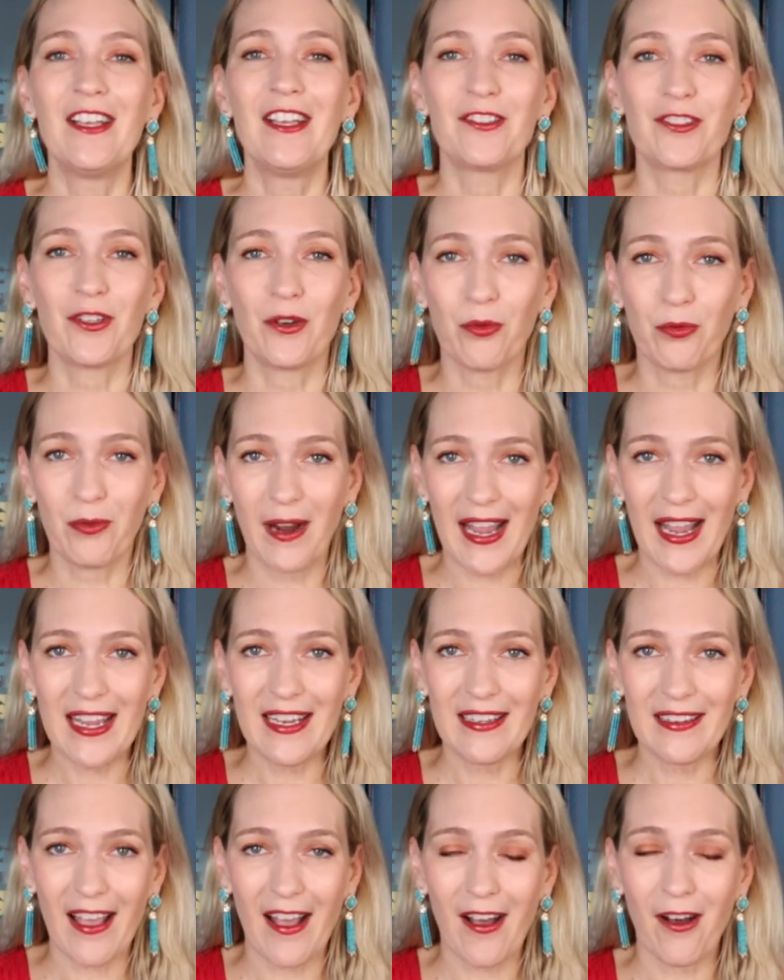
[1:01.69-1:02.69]
So
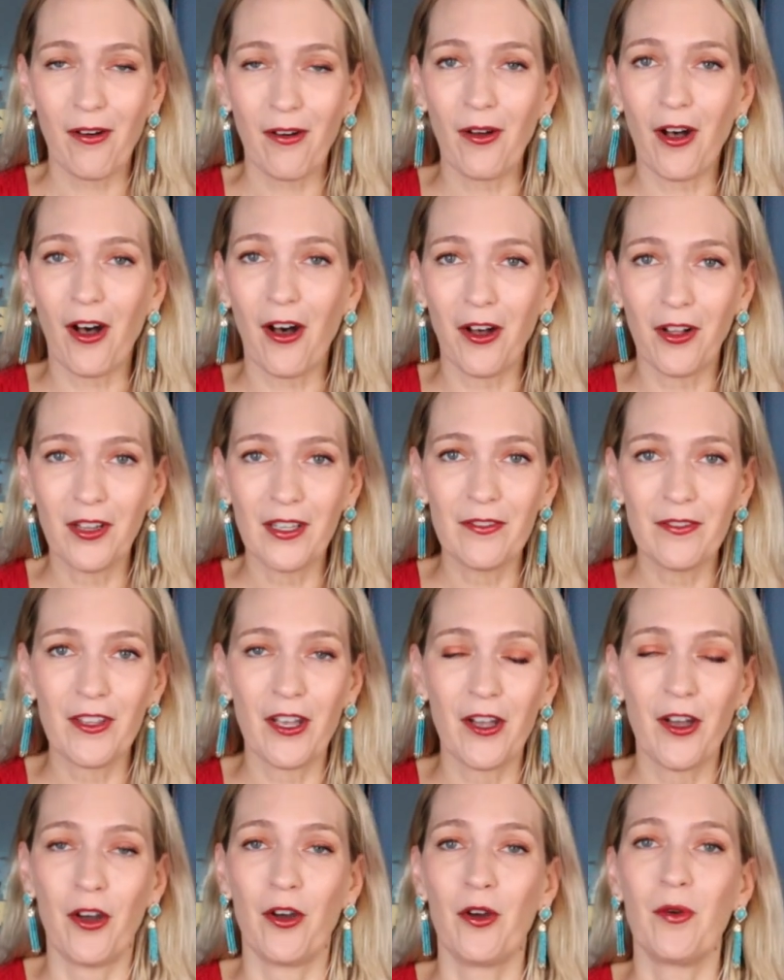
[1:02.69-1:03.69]
right now, all of
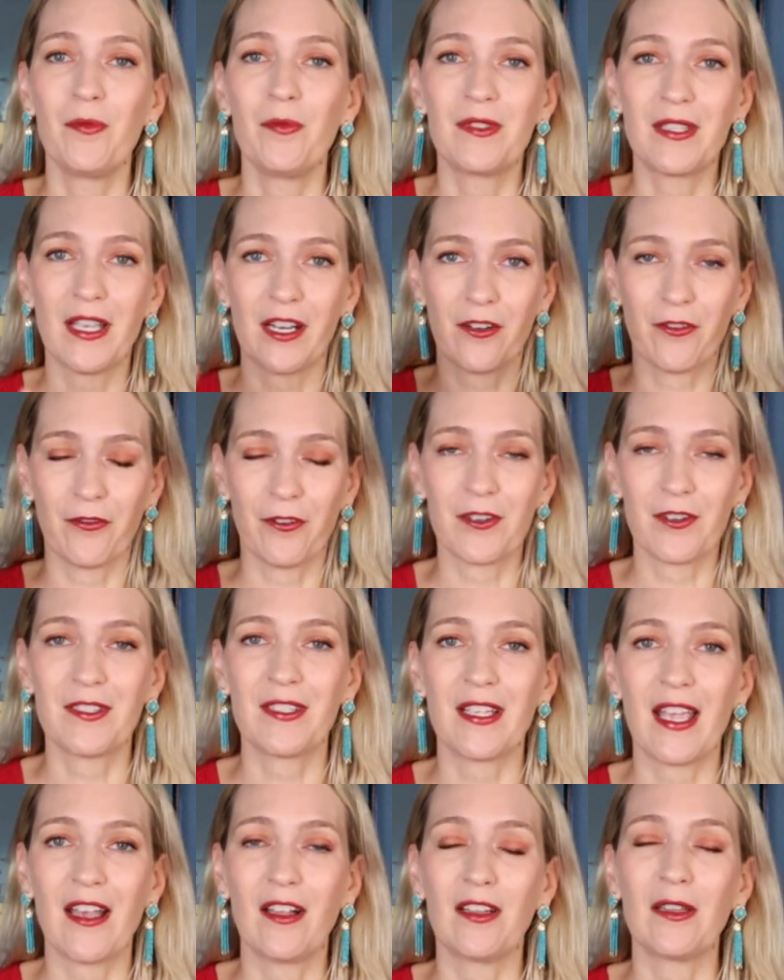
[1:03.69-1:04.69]
the homes that are for
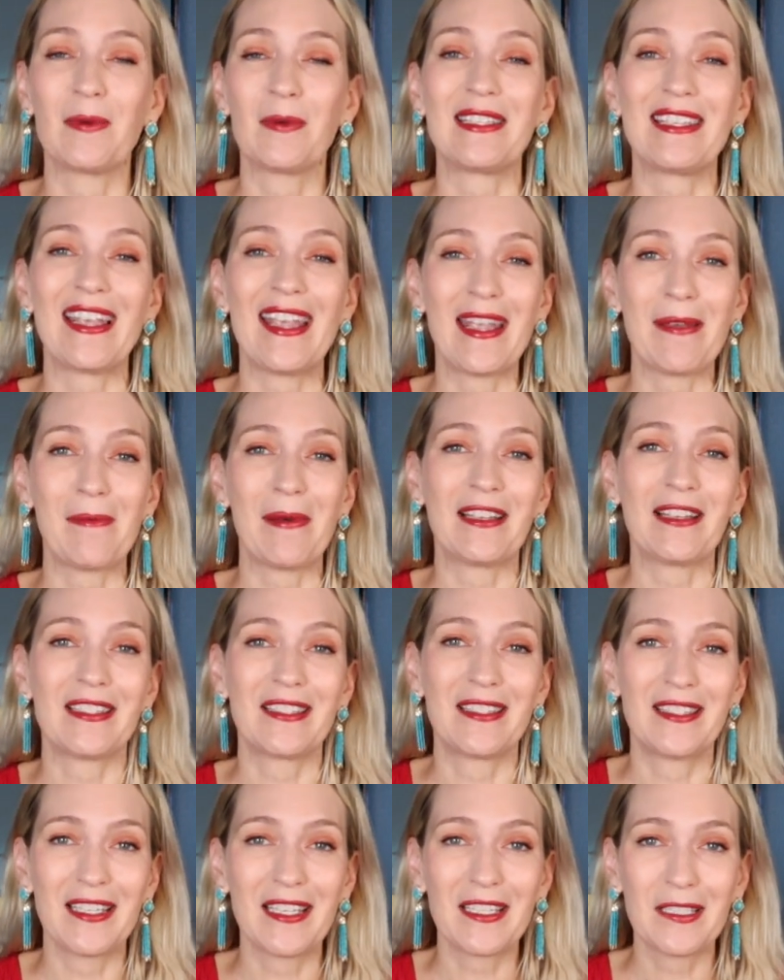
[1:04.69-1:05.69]
sale, it would take about
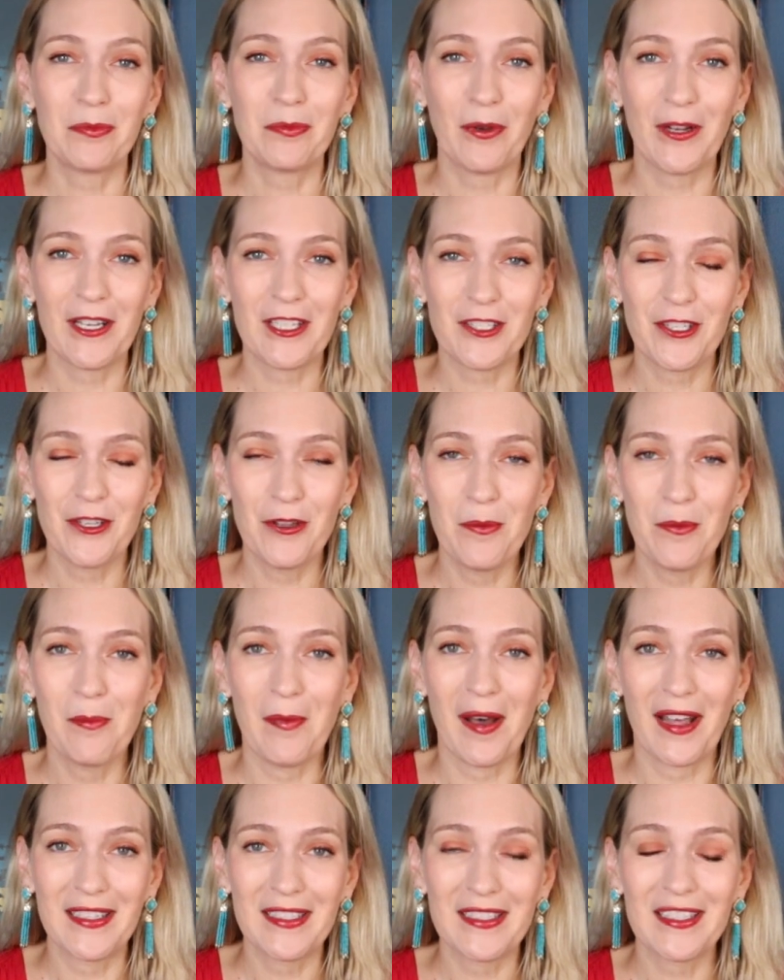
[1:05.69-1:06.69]
six point two
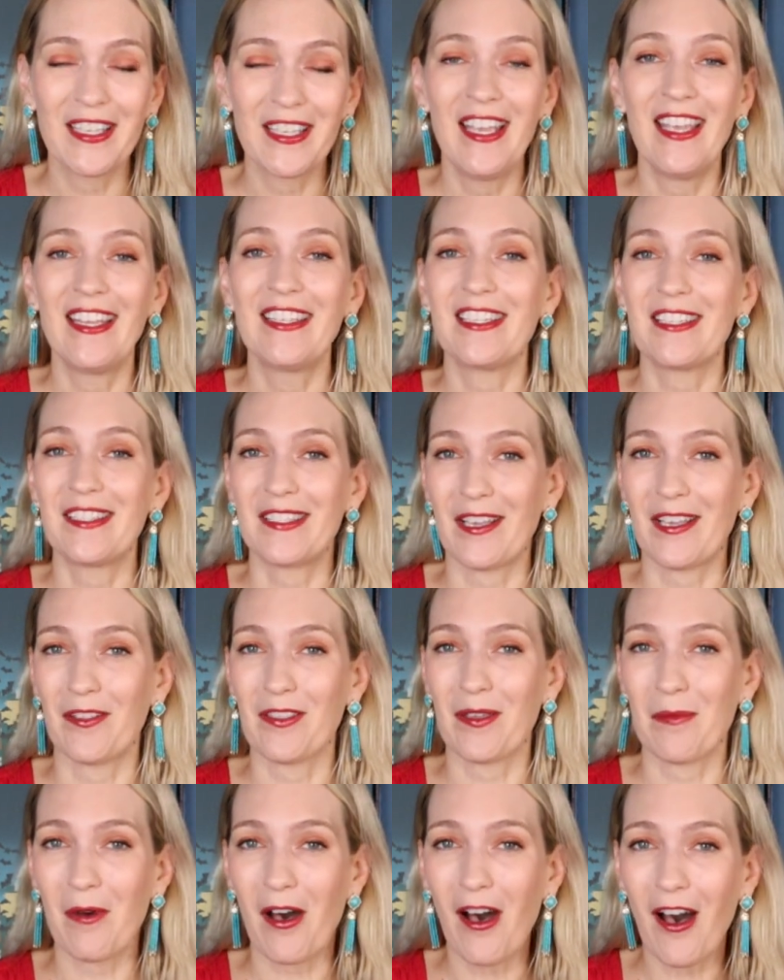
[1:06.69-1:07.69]
months to sell
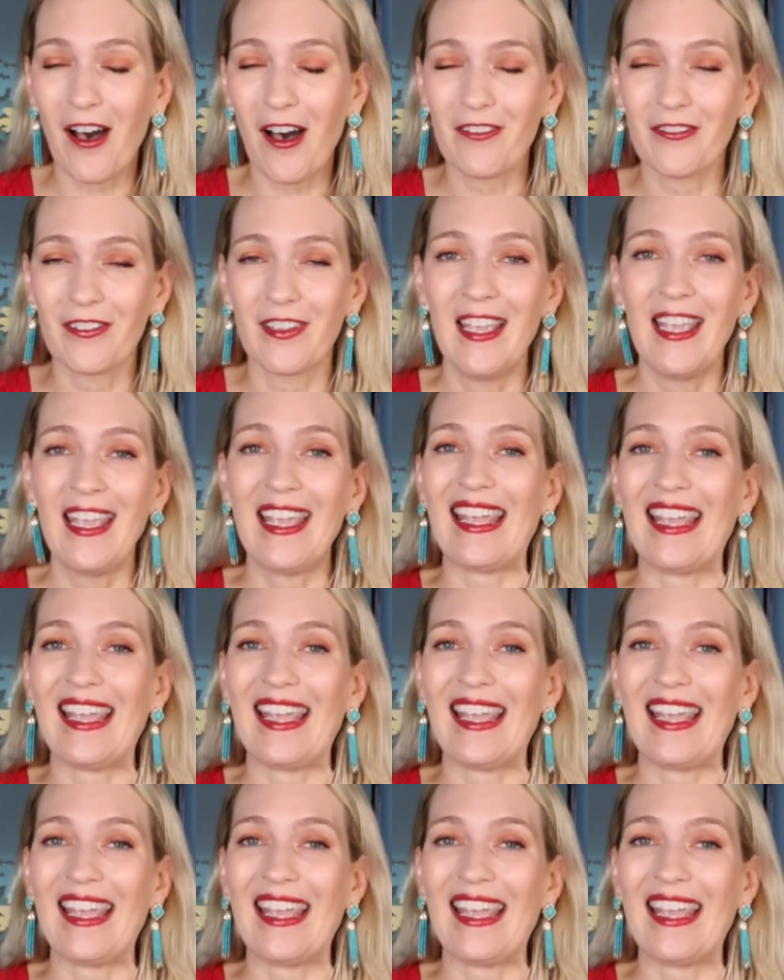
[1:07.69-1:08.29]
them off.